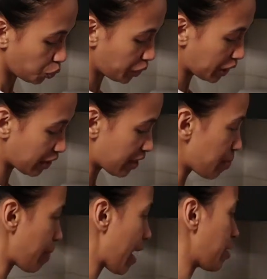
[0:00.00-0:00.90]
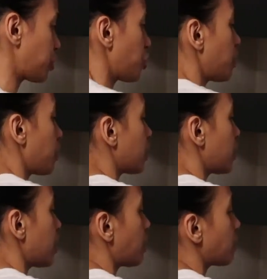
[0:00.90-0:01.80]
It's really thin batter, so I'm gonna
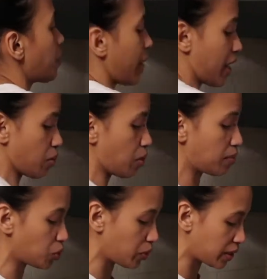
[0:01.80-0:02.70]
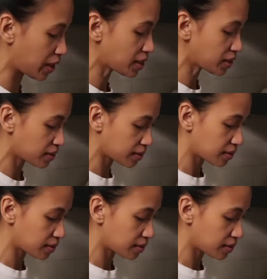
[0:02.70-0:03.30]
heat up the pan while I'm doing this.